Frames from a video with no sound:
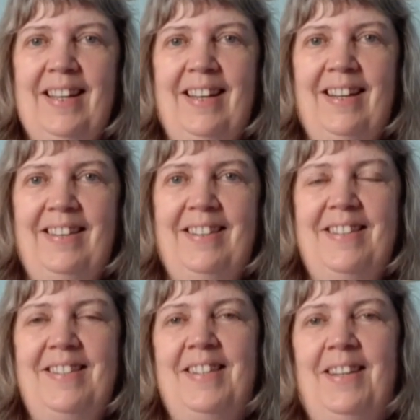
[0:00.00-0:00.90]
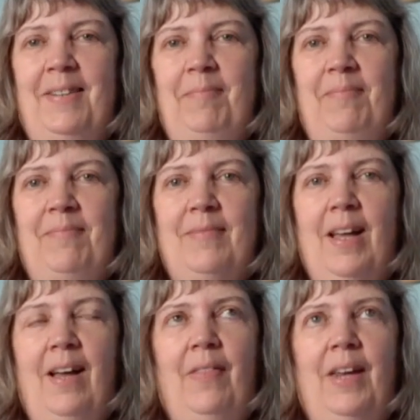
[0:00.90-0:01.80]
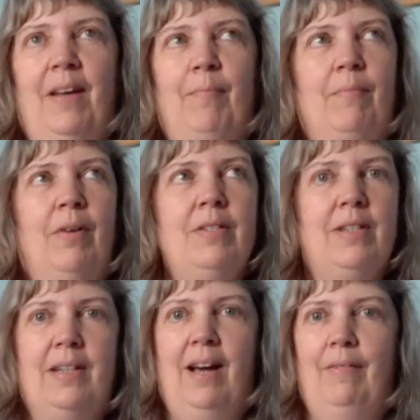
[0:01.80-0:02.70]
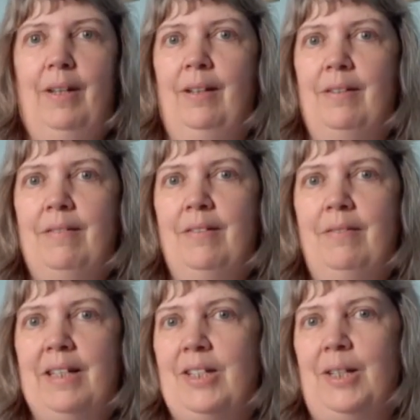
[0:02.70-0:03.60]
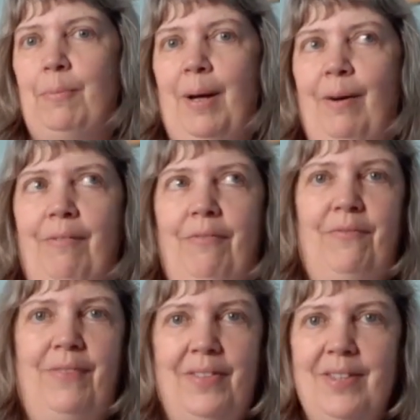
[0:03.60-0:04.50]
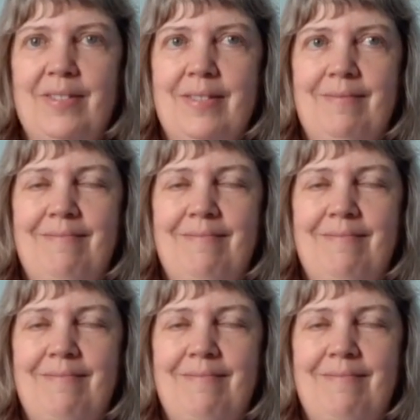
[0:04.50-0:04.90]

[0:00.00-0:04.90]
and then I'm also going to have a little quick chat about feathers,